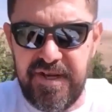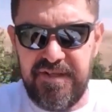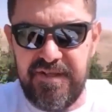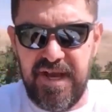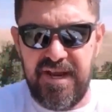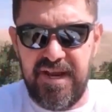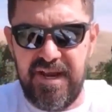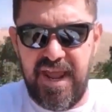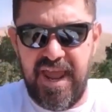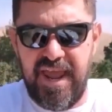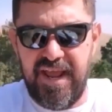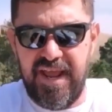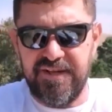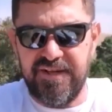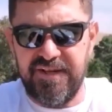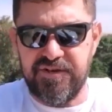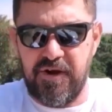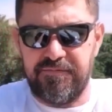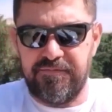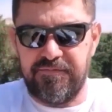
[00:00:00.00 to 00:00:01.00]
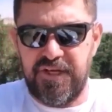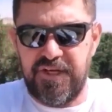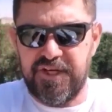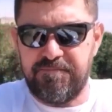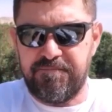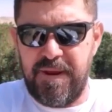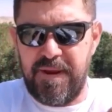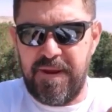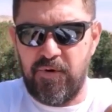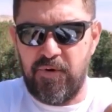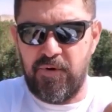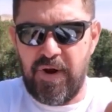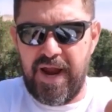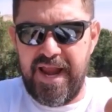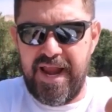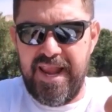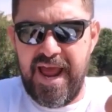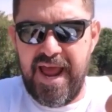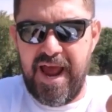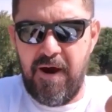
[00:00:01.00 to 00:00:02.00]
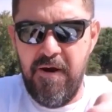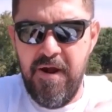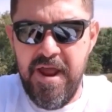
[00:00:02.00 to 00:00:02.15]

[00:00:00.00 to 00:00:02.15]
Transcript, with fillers: dirty hands off these people right now.